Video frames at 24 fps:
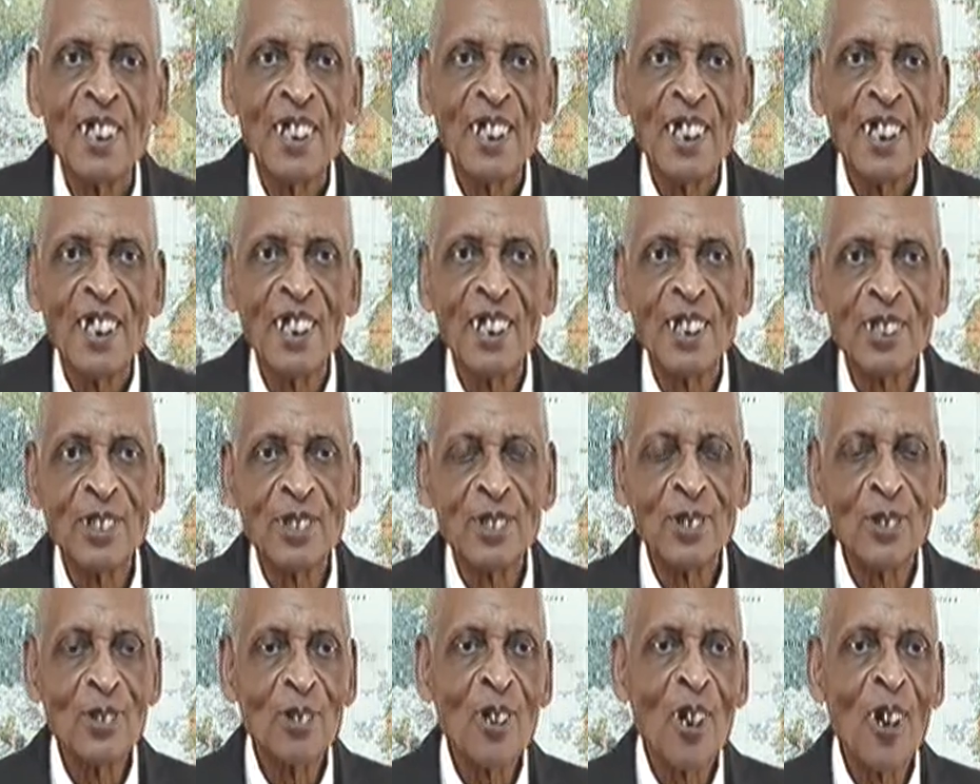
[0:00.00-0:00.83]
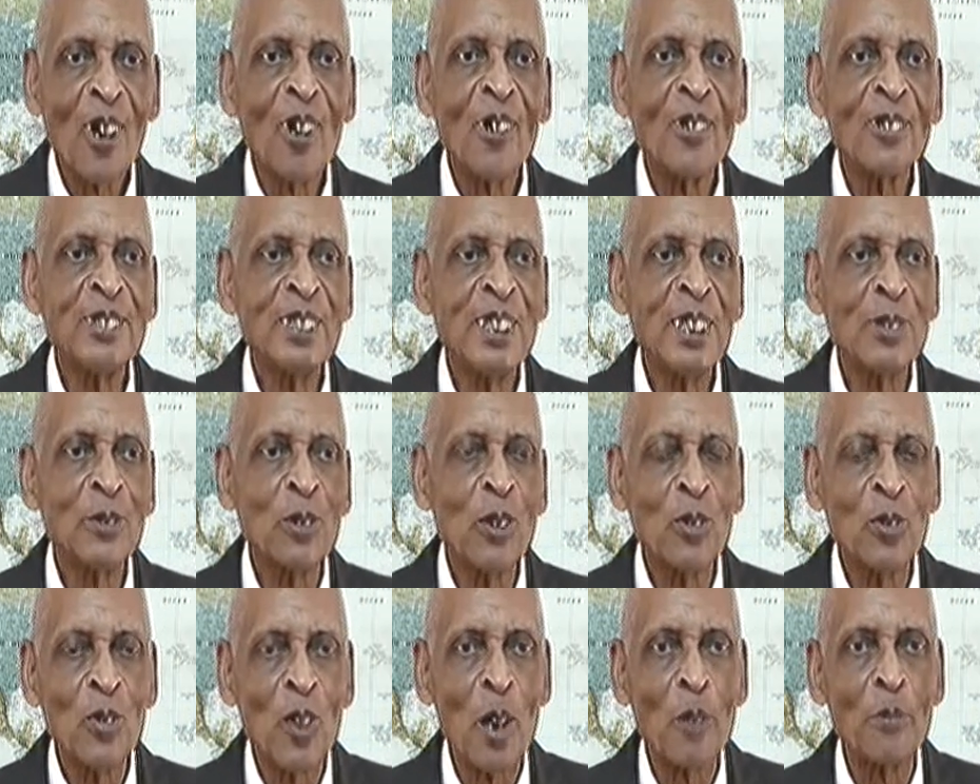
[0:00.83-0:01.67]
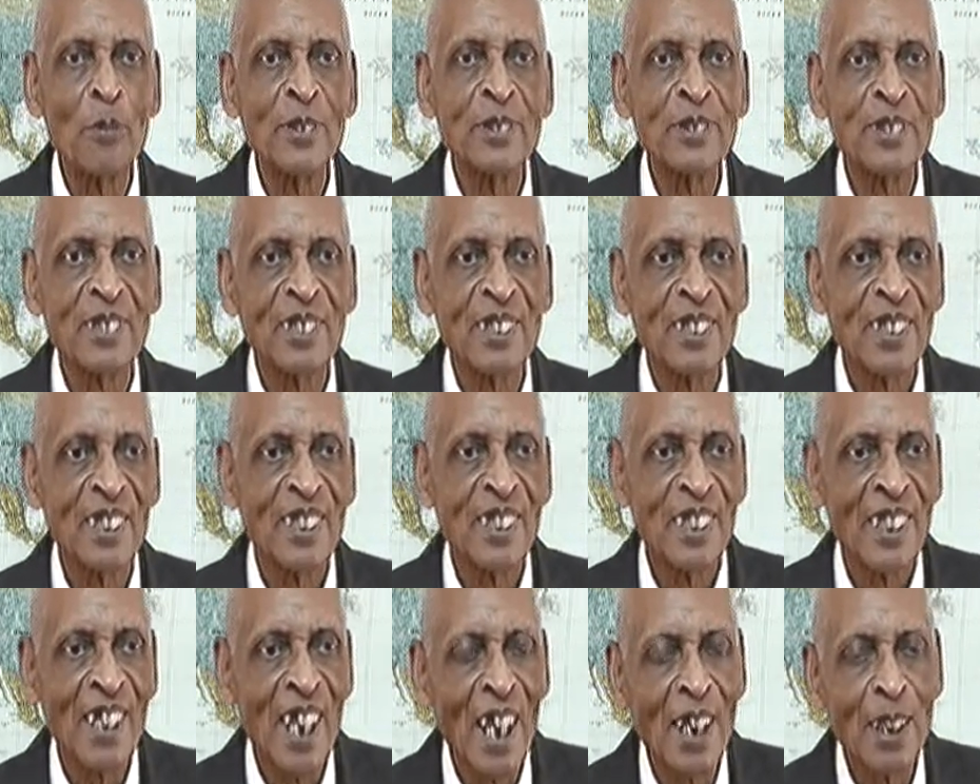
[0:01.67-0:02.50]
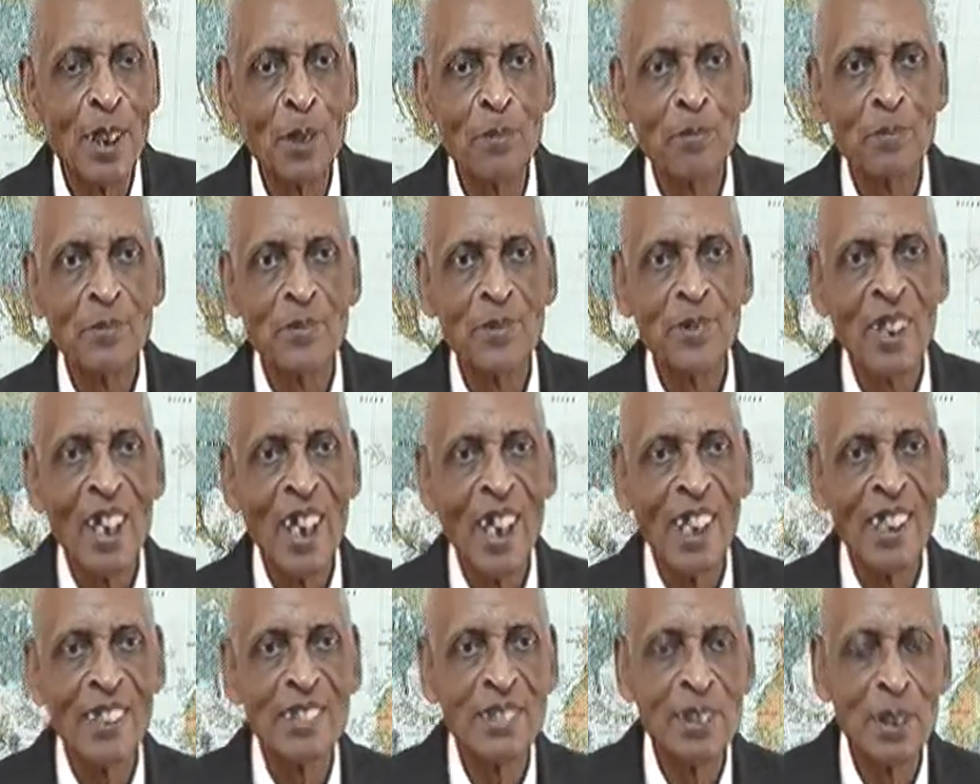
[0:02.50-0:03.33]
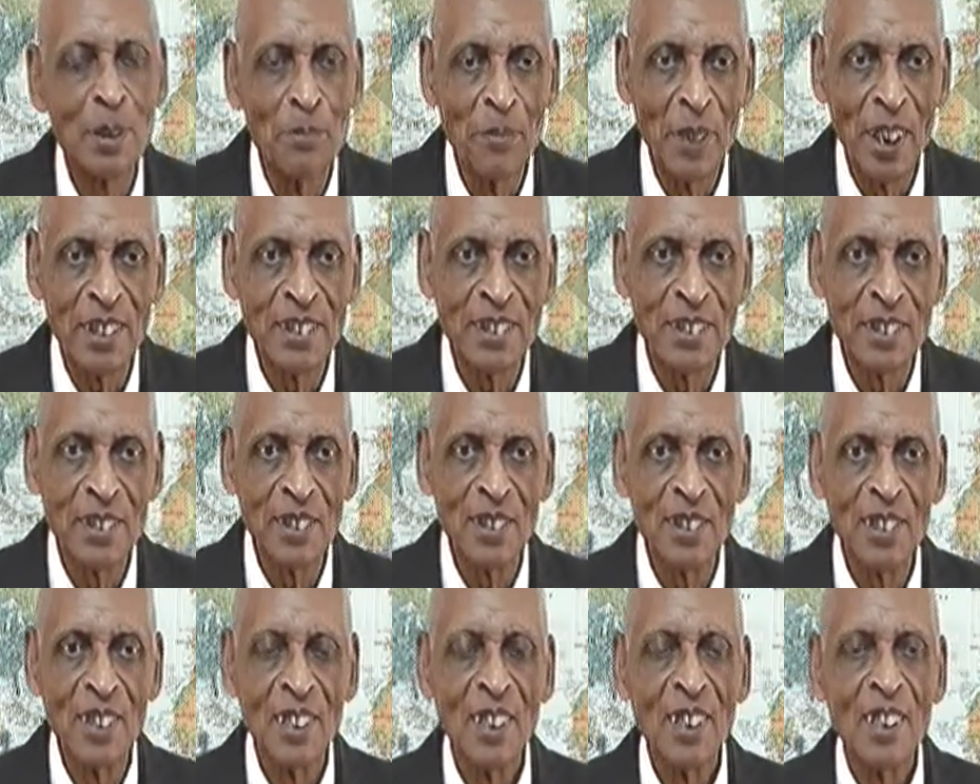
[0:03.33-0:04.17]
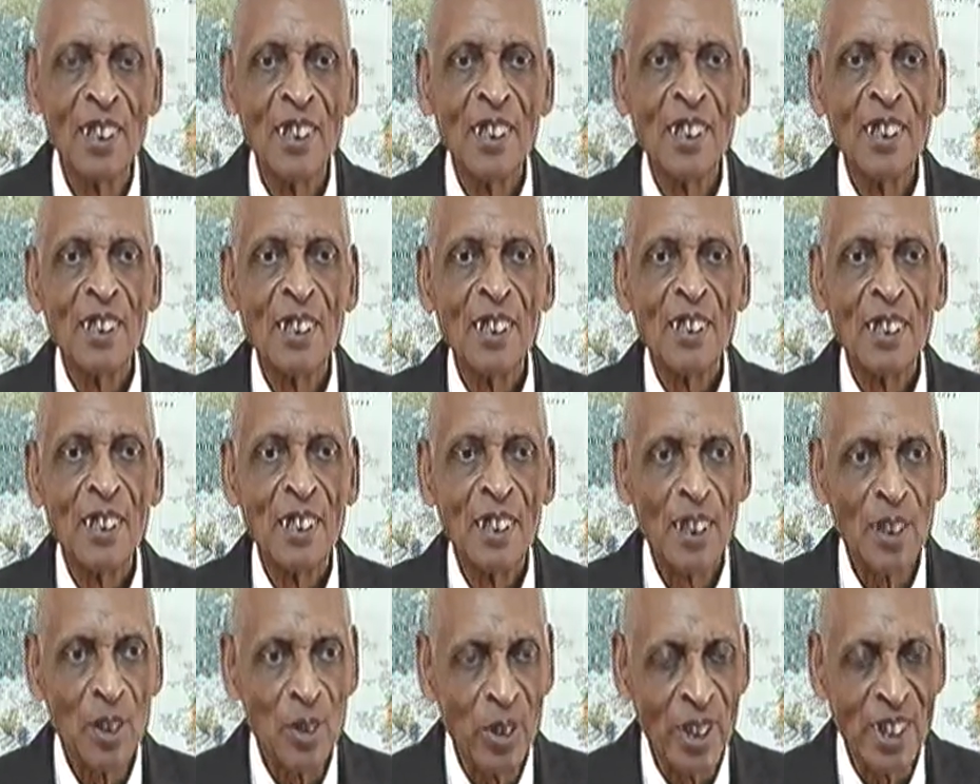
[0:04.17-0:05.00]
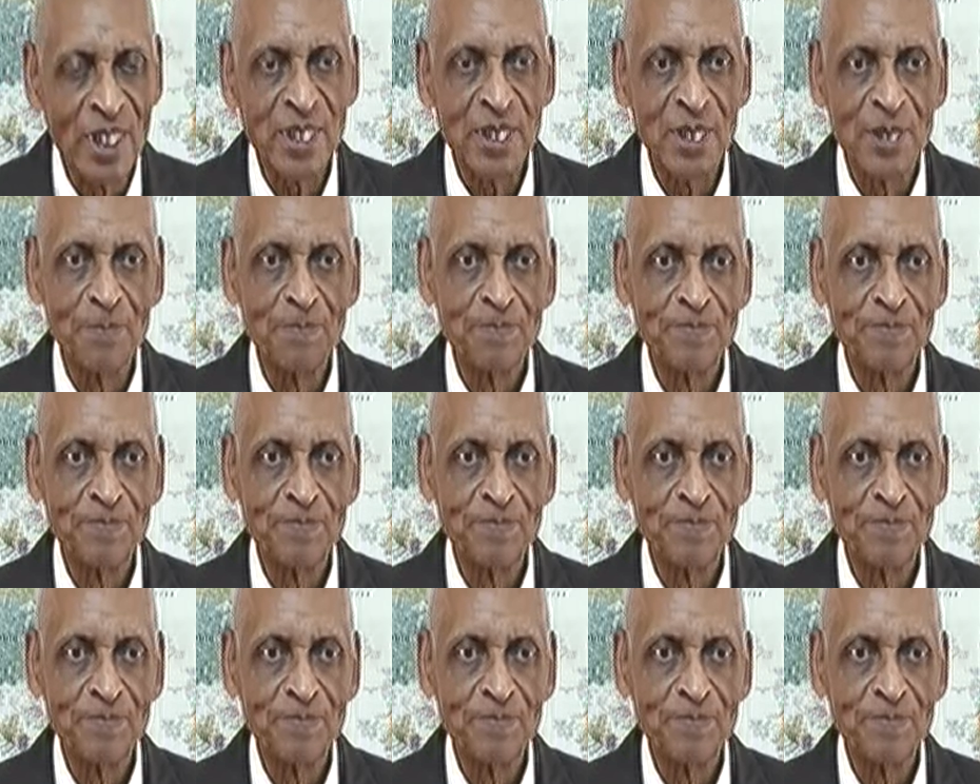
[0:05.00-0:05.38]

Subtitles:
And a so-called Negro woman got up to ask the messenger a question.